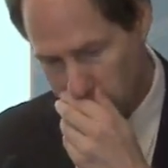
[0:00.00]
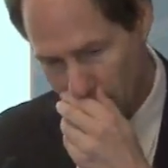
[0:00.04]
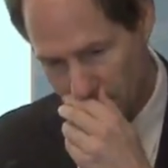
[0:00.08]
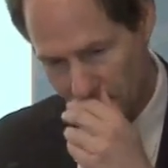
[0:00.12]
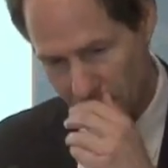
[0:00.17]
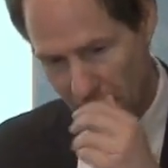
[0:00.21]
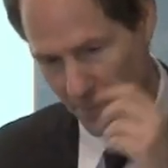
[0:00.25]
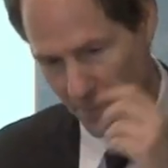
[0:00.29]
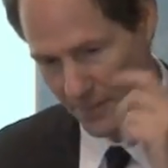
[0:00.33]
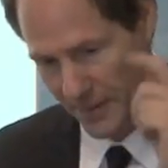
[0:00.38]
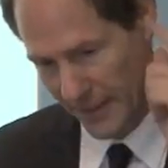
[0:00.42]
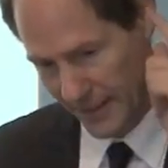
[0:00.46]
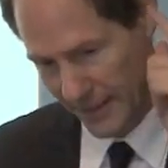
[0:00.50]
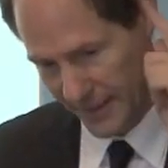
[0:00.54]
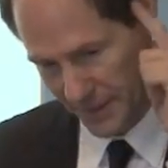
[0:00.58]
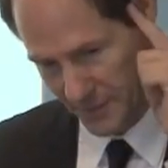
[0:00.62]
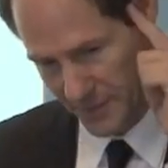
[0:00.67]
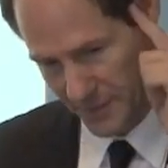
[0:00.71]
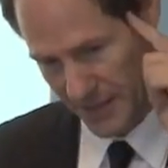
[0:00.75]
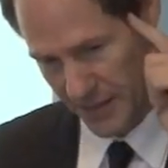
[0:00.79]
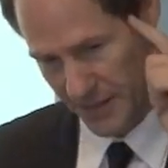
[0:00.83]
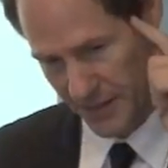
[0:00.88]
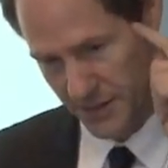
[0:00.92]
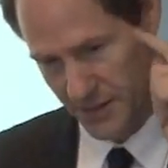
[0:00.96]
not by any
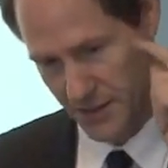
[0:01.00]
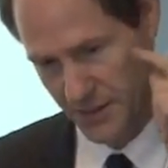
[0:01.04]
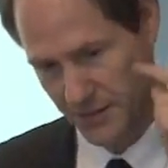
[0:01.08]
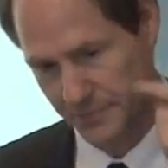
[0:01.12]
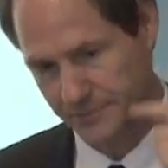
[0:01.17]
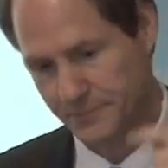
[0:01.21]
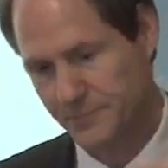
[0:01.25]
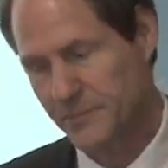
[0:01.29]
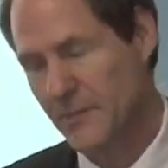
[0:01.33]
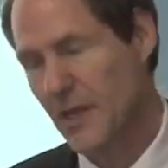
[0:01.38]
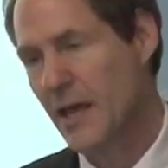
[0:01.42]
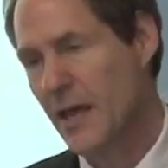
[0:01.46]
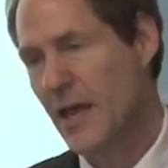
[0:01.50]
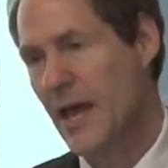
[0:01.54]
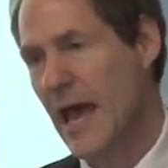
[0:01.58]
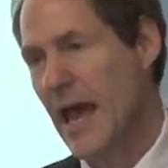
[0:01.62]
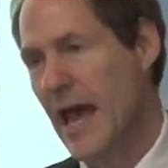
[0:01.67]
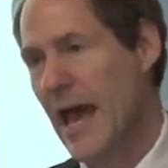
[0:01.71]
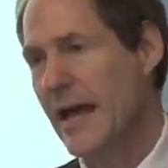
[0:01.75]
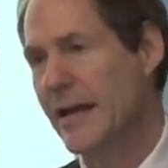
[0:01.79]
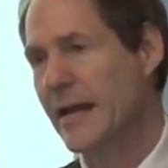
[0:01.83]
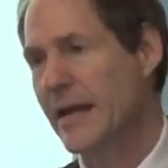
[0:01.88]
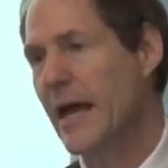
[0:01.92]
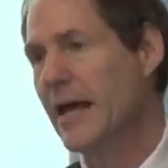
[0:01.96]
means.
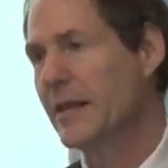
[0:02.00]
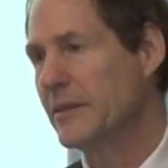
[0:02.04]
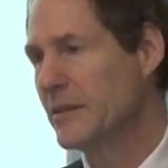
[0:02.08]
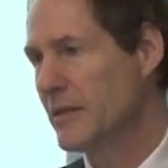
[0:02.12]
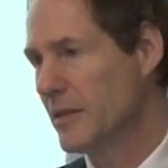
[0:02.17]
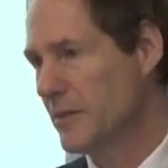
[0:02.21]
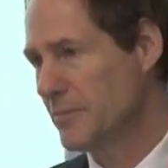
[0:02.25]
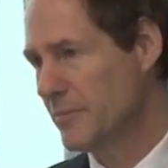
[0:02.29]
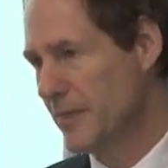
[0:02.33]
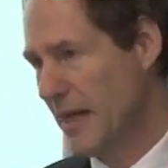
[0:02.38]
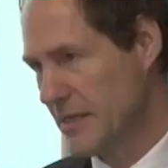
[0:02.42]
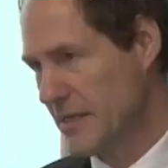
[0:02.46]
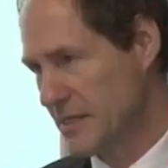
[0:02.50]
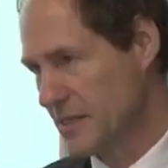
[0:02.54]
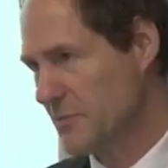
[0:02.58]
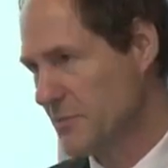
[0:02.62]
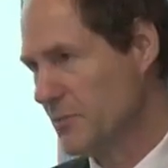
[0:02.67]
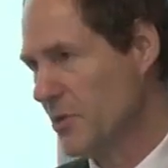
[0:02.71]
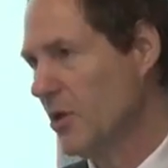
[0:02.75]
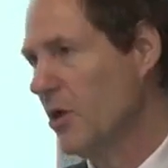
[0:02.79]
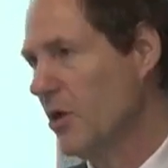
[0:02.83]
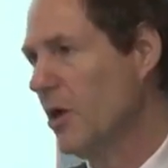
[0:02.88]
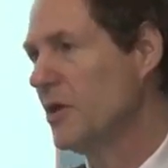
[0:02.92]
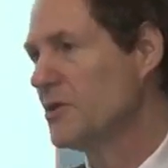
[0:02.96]
And at the
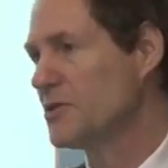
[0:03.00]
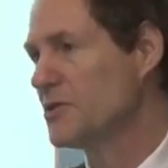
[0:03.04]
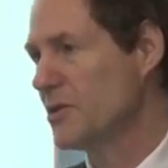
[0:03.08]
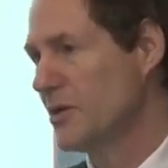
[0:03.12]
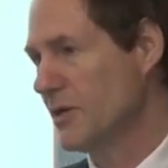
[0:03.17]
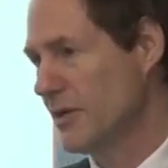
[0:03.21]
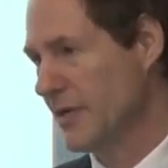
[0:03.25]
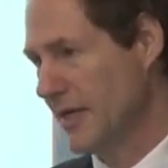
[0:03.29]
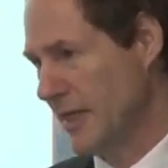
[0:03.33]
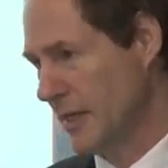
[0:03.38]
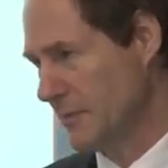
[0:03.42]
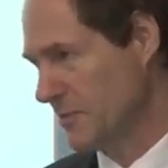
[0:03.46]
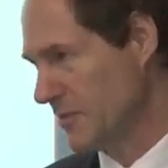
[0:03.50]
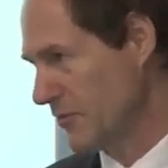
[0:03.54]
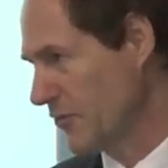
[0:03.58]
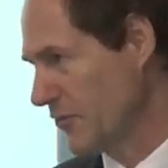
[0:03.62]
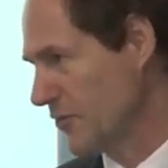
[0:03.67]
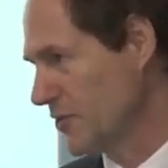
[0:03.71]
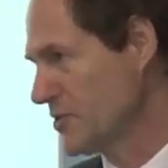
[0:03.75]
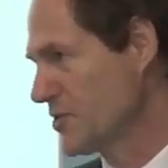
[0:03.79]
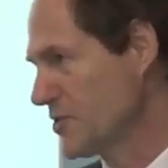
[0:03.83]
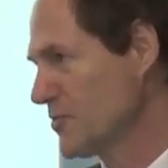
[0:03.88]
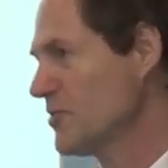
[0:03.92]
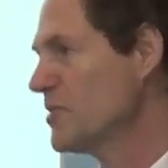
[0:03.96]
basketball all-star game, the
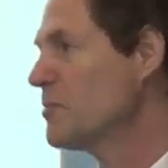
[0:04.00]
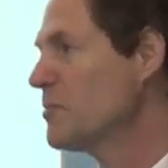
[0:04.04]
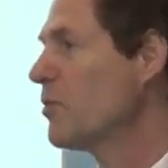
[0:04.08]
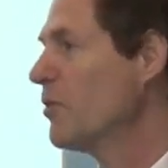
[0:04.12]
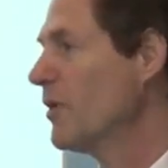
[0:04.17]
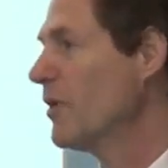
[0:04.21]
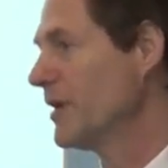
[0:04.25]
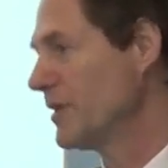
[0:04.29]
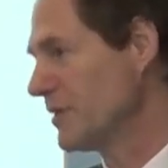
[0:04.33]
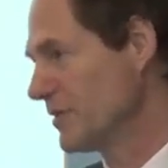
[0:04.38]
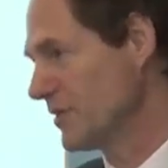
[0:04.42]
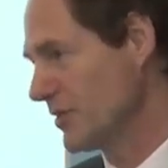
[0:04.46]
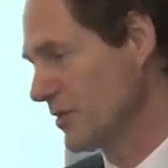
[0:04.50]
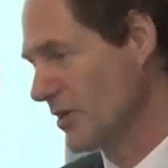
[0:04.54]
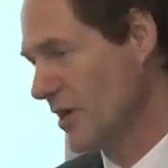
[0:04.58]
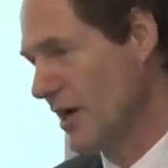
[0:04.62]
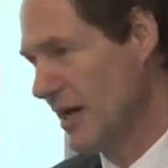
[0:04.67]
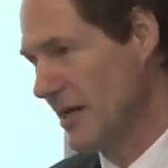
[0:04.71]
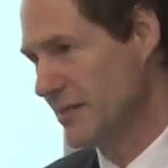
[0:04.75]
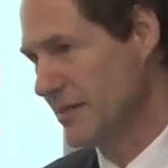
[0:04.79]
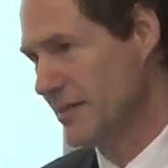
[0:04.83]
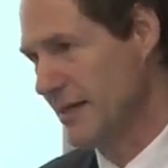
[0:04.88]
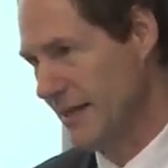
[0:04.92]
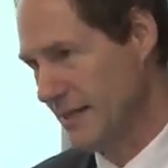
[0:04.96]
first three-point
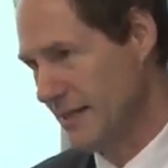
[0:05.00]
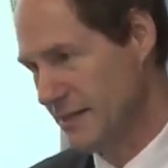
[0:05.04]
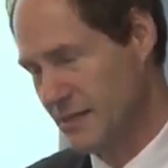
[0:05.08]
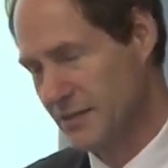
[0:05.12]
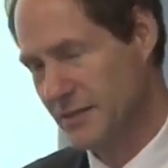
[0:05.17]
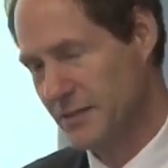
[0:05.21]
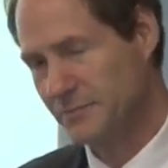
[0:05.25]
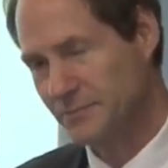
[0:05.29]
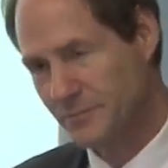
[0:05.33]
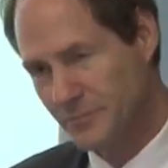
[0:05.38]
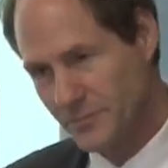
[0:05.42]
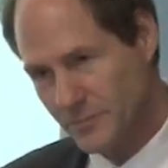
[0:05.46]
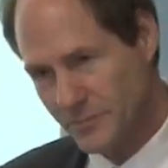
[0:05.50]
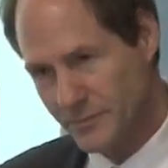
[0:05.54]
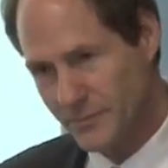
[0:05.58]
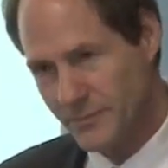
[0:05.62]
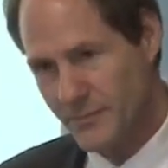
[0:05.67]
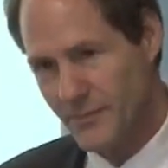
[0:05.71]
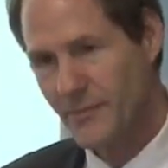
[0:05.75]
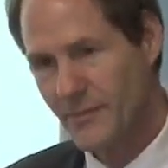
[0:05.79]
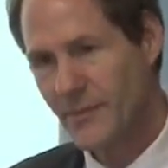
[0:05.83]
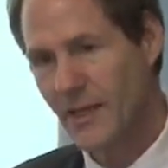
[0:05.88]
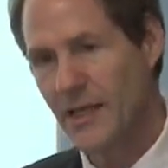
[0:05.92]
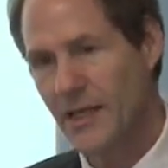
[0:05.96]
contest,
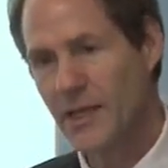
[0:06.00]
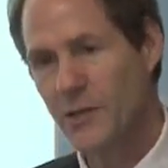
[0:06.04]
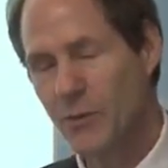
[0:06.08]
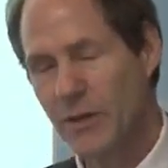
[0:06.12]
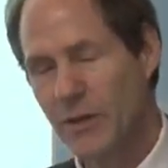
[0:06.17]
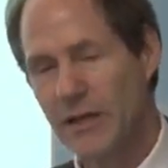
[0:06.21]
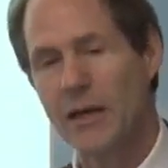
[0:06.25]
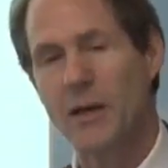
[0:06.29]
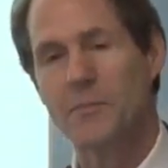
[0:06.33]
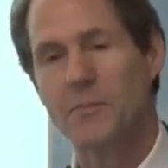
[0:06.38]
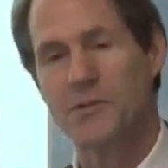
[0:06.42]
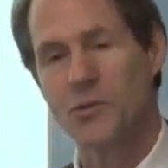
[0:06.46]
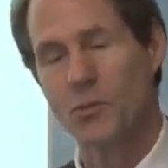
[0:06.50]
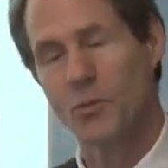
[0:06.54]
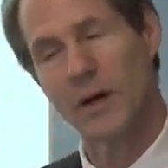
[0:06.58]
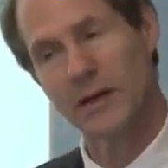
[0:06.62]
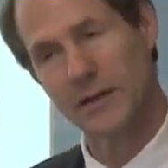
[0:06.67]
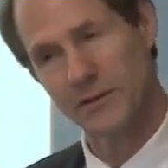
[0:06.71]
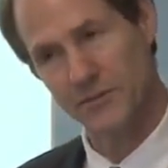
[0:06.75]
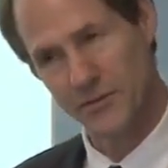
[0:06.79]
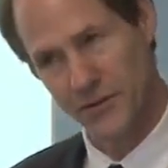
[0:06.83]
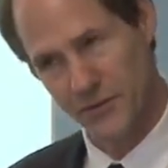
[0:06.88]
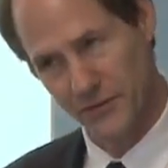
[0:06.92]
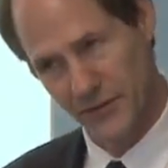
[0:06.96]
he went up to one
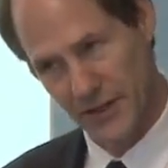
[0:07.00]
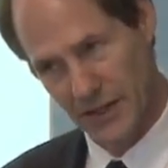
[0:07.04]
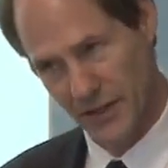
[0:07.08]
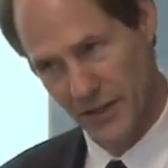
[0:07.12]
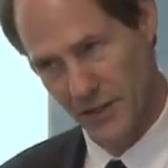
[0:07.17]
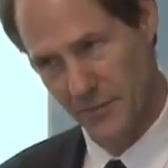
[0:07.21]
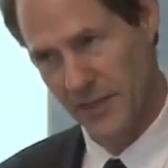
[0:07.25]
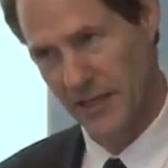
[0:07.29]
of the very